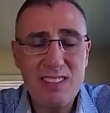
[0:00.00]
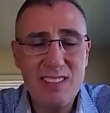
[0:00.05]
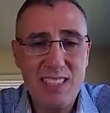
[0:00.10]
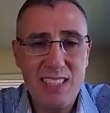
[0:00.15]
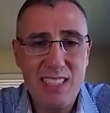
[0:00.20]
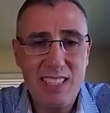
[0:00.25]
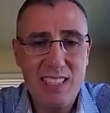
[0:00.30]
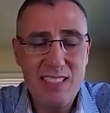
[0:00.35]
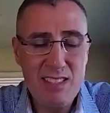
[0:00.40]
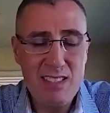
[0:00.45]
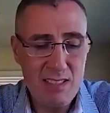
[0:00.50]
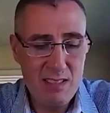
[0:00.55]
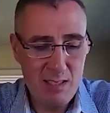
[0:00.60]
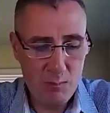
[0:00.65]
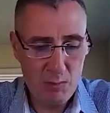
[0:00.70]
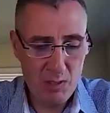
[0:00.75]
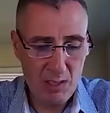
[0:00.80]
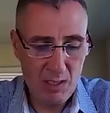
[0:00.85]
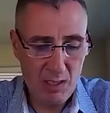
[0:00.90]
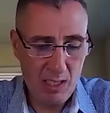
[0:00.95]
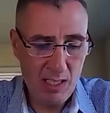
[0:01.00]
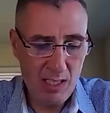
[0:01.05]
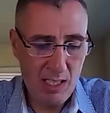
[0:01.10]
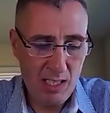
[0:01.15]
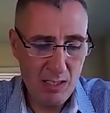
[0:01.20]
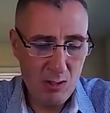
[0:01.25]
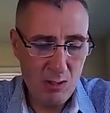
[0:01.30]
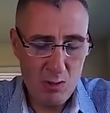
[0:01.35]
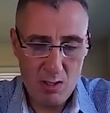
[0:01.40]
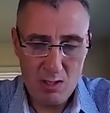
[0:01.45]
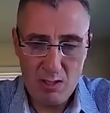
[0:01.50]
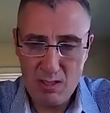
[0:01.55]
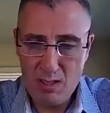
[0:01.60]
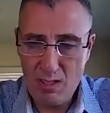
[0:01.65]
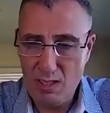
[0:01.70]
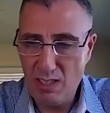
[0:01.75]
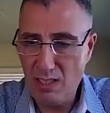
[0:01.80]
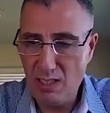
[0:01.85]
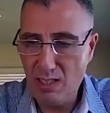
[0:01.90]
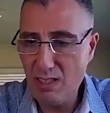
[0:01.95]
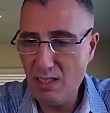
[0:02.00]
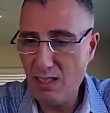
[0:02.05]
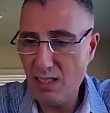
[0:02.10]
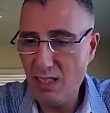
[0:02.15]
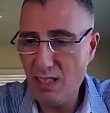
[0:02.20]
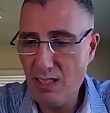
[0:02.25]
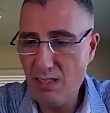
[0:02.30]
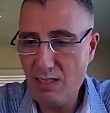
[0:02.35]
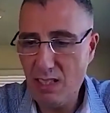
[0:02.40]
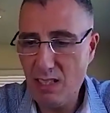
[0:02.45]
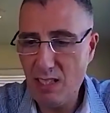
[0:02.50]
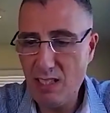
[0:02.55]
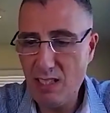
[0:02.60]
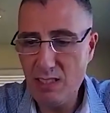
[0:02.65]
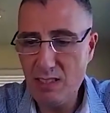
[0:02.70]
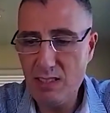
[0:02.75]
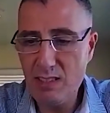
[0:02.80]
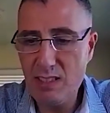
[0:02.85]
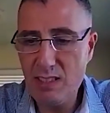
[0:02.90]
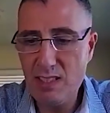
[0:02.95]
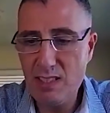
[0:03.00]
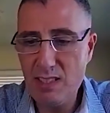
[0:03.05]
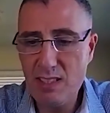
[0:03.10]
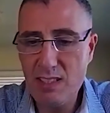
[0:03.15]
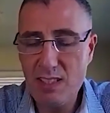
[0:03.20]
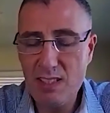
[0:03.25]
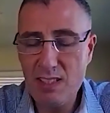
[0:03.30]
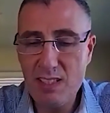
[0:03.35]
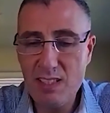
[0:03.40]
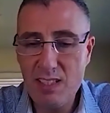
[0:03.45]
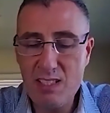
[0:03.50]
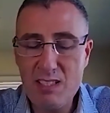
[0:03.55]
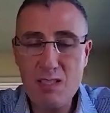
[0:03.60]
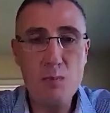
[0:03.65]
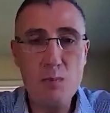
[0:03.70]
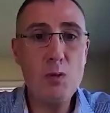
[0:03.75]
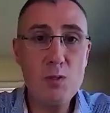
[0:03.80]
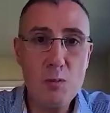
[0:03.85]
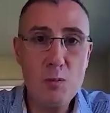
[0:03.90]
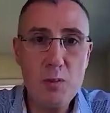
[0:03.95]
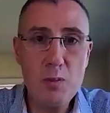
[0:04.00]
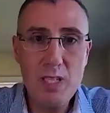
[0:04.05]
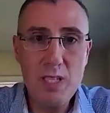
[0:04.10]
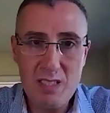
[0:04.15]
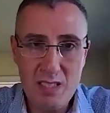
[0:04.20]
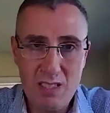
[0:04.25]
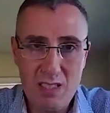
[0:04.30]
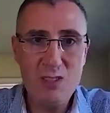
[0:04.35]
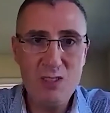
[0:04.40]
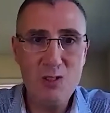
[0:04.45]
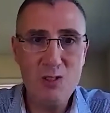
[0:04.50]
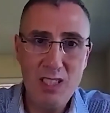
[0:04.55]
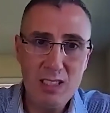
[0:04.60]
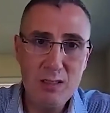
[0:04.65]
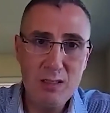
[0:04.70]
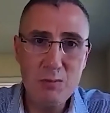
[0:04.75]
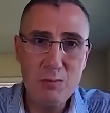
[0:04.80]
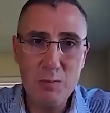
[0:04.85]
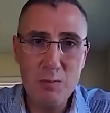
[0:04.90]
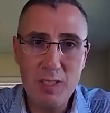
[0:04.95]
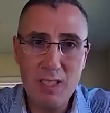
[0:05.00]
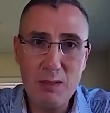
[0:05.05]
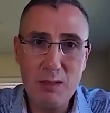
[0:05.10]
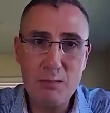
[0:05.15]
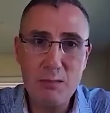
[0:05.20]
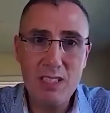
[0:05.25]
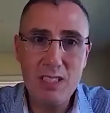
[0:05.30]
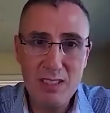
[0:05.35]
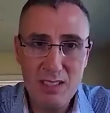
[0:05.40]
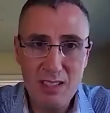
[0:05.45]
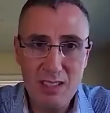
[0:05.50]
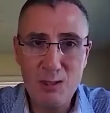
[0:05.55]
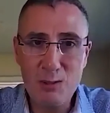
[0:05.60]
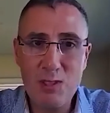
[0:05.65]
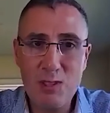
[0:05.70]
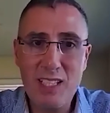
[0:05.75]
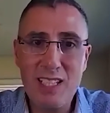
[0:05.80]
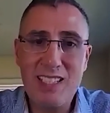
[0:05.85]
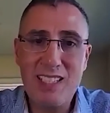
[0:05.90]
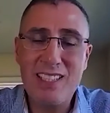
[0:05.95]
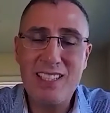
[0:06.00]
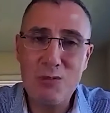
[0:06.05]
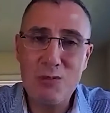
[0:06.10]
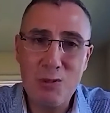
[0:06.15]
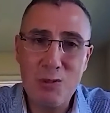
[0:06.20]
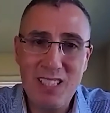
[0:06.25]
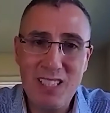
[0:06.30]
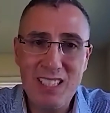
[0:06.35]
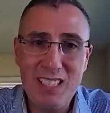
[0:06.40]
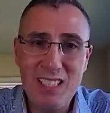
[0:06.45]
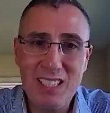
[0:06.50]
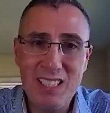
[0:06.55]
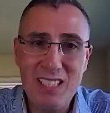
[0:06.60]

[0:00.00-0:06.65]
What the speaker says: And he said something kind of interesting. He said, it's supposed to be a secret, but I'm gonna tell you that anyway.